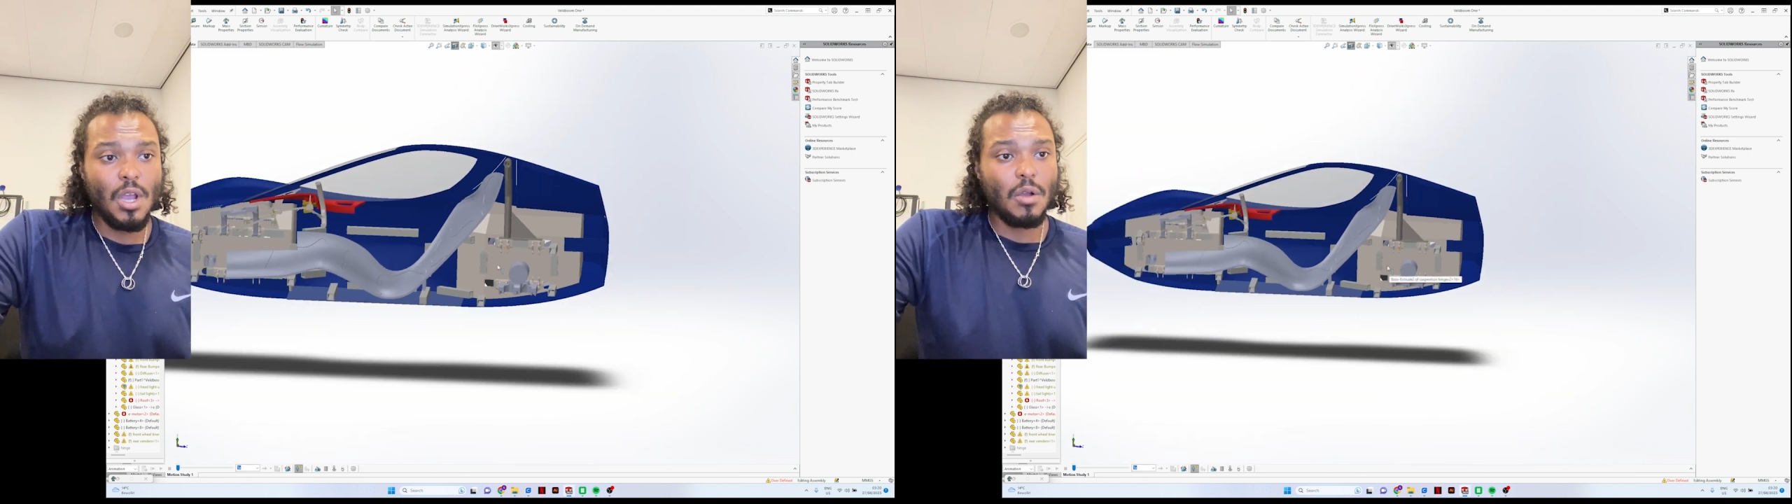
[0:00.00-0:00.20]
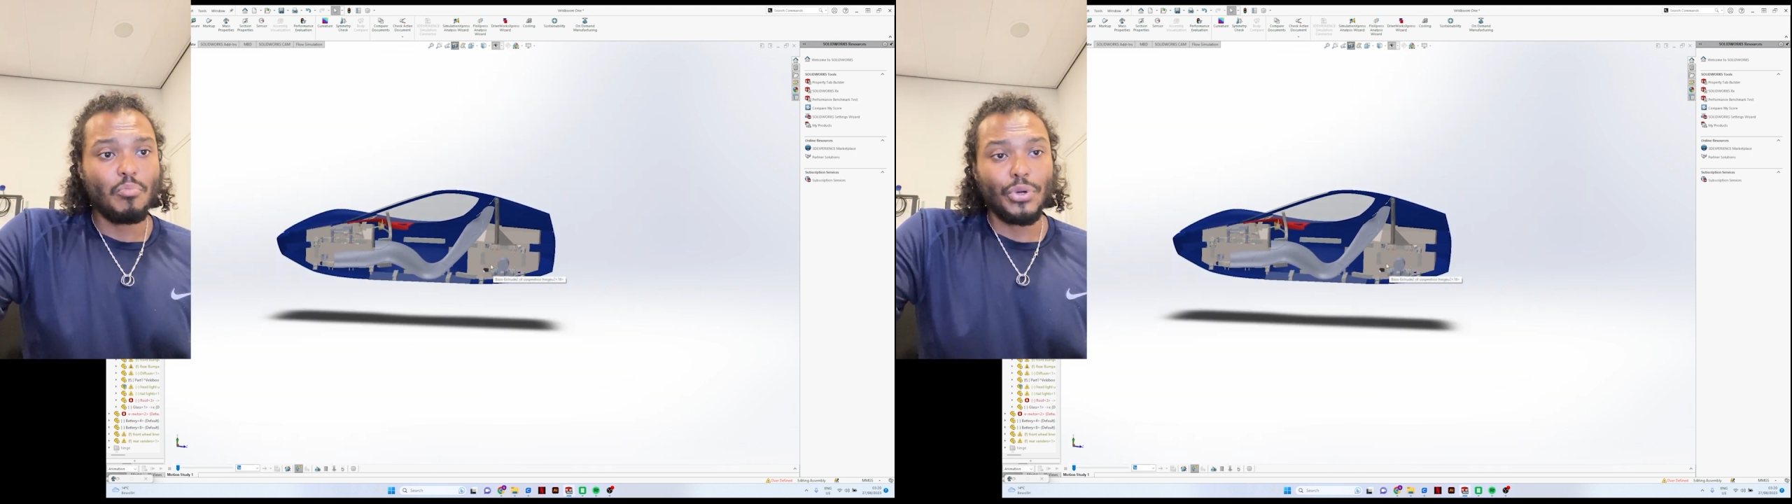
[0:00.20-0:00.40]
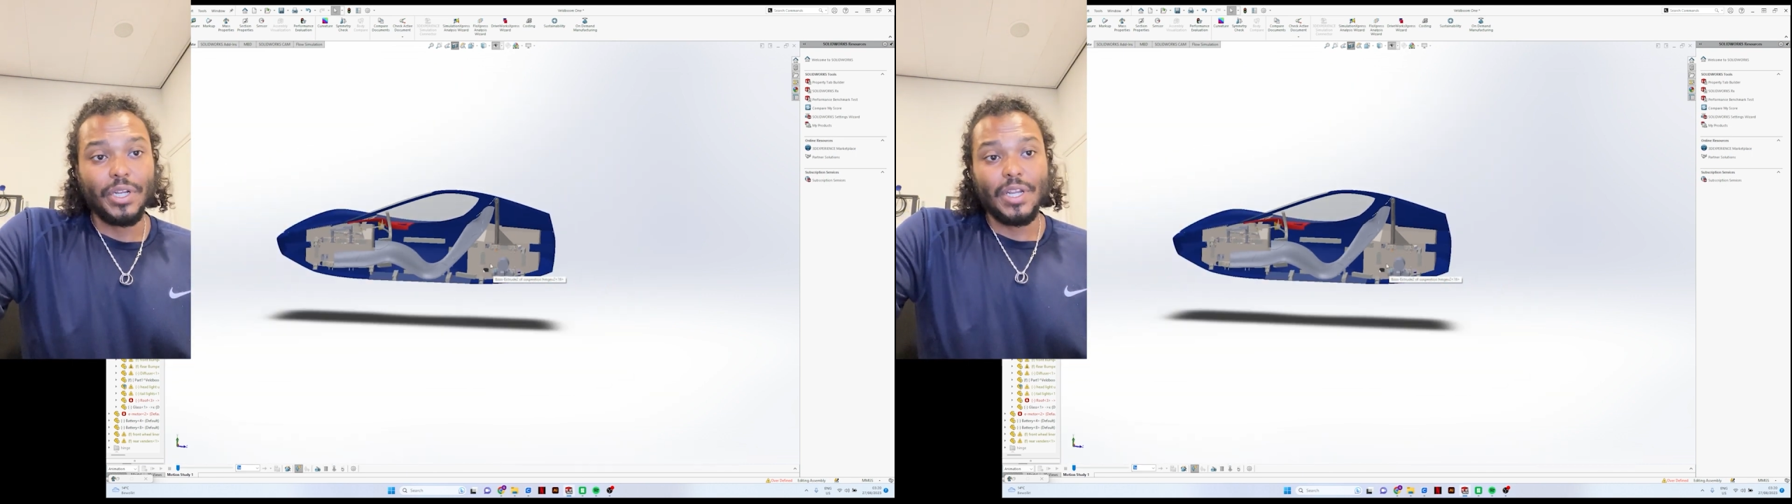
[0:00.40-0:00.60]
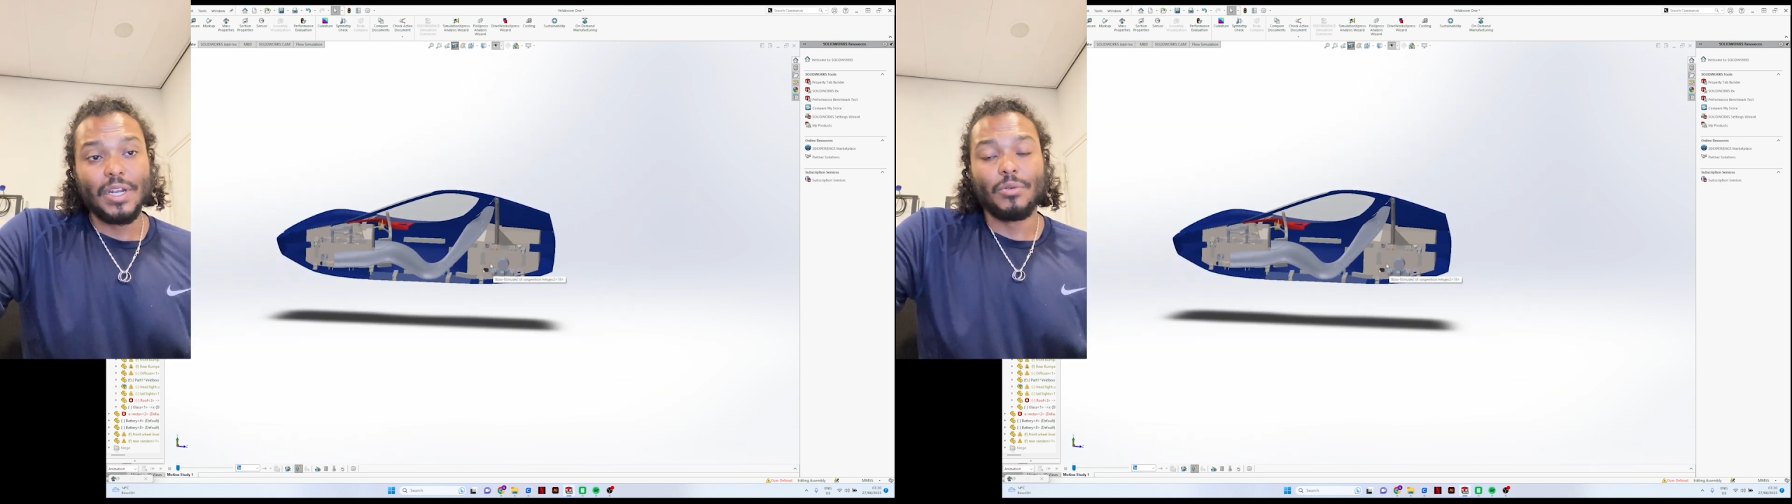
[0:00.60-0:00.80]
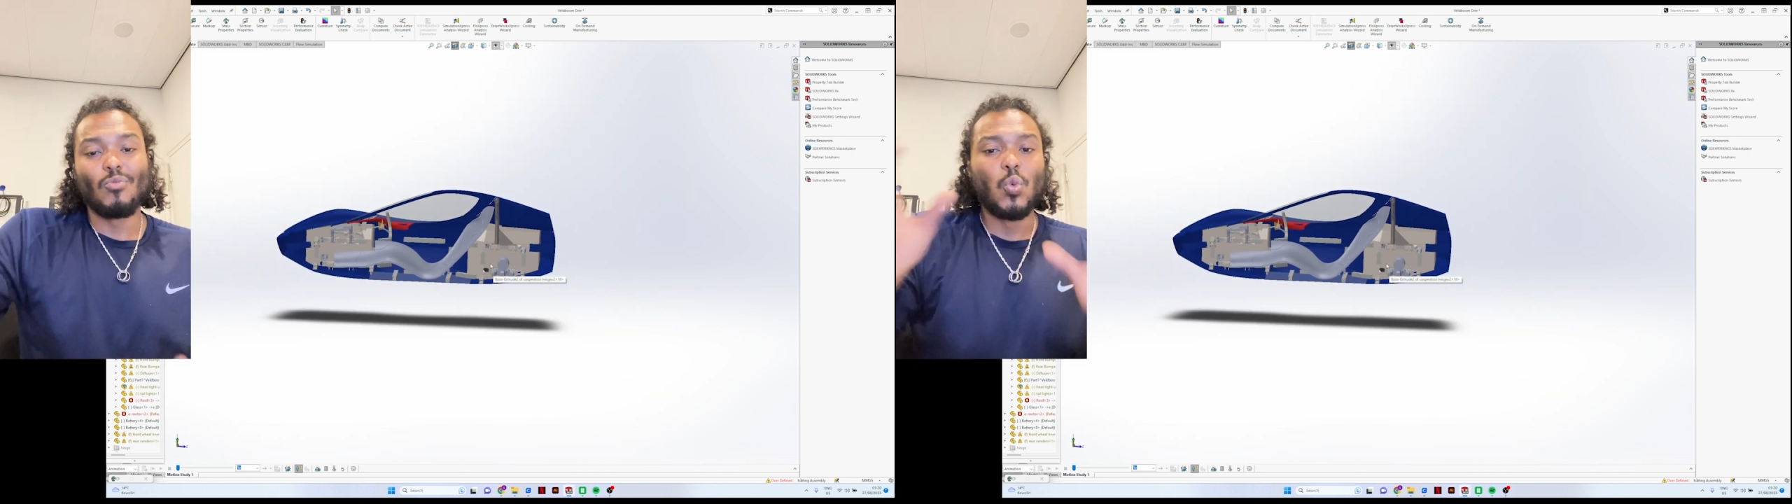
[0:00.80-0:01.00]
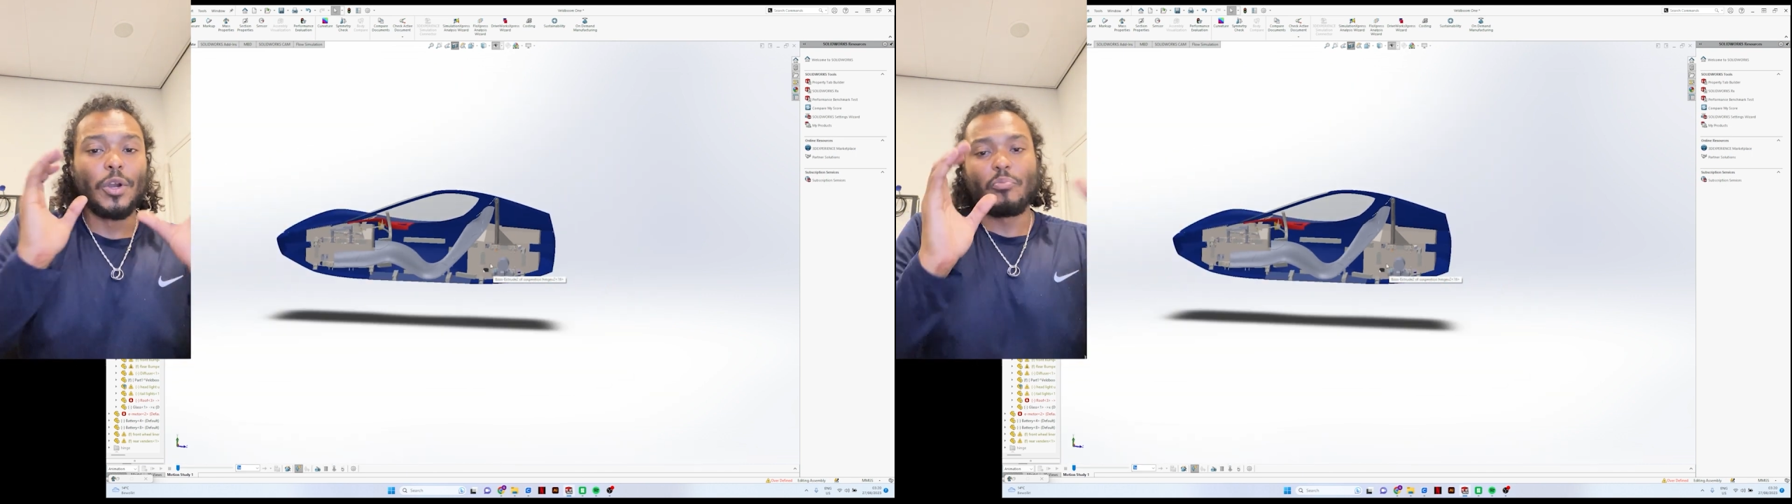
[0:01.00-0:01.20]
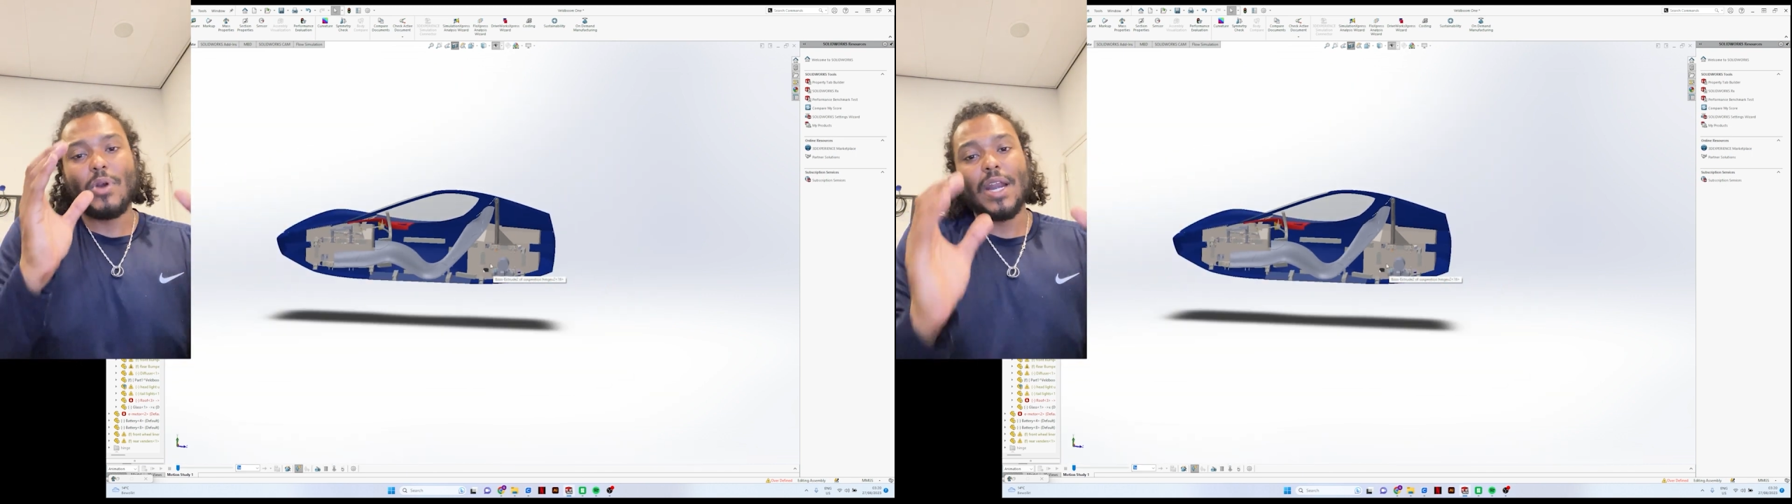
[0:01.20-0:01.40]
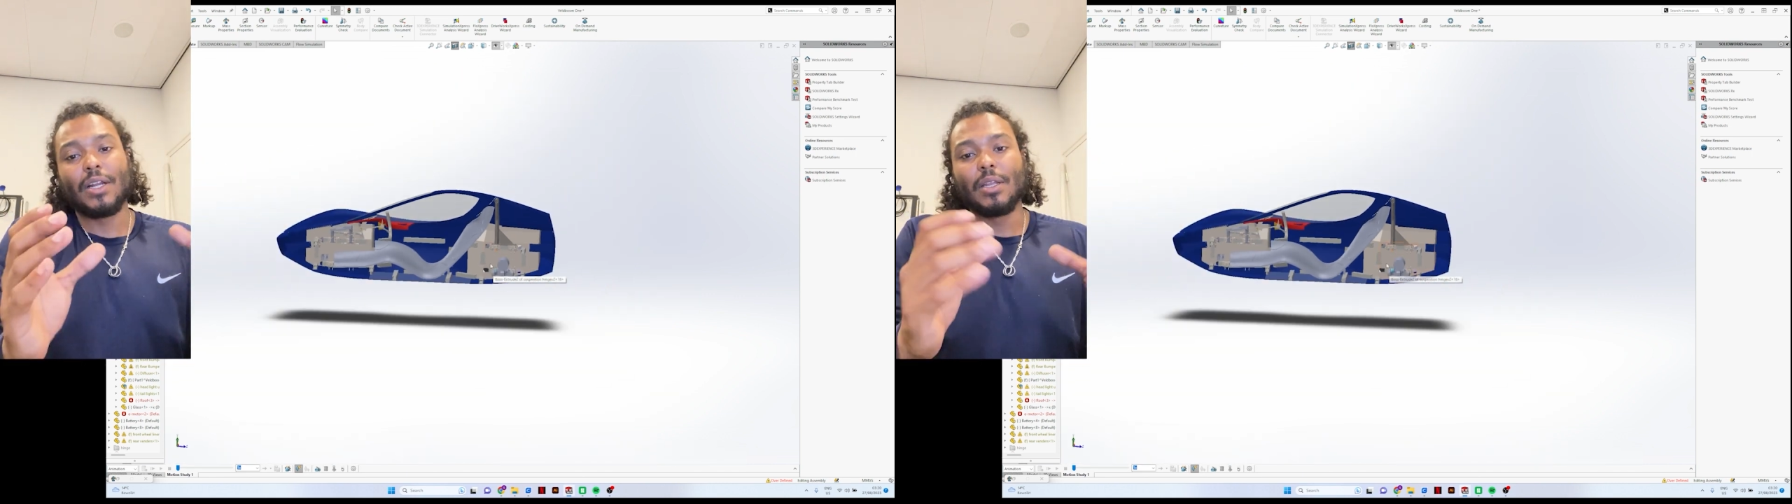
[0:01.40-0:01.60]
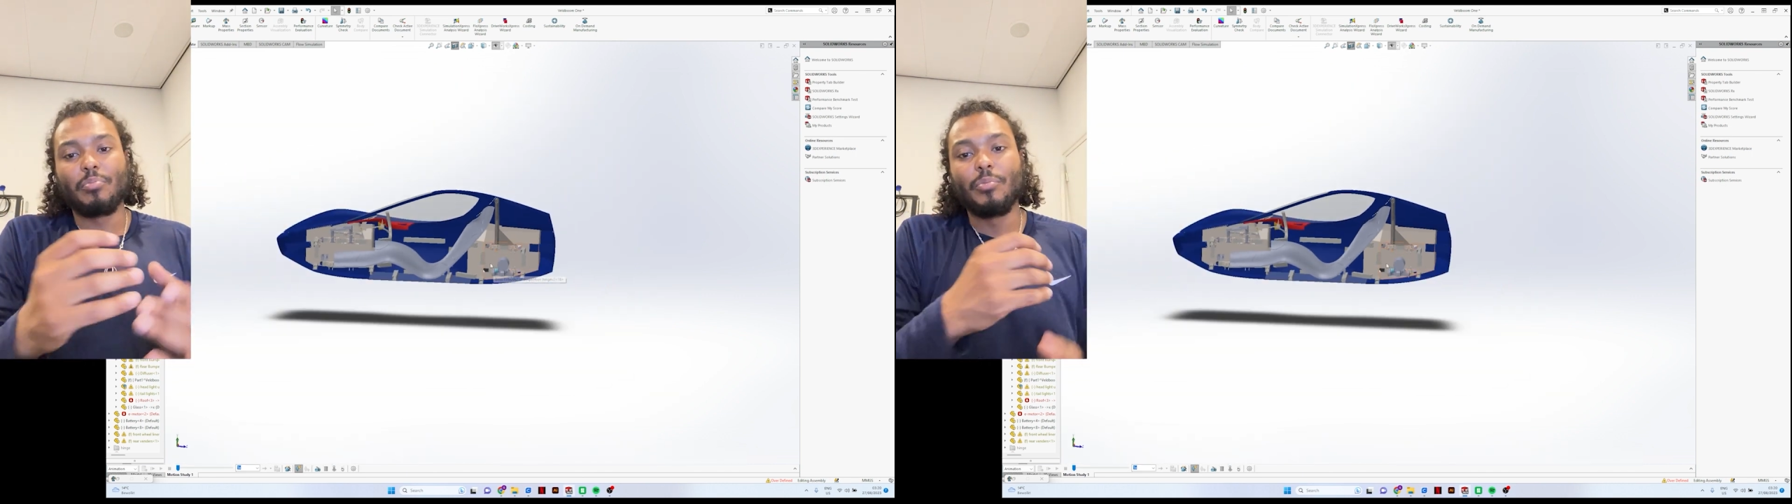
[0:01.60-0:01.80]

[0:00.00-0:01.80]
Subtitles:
put it in one product that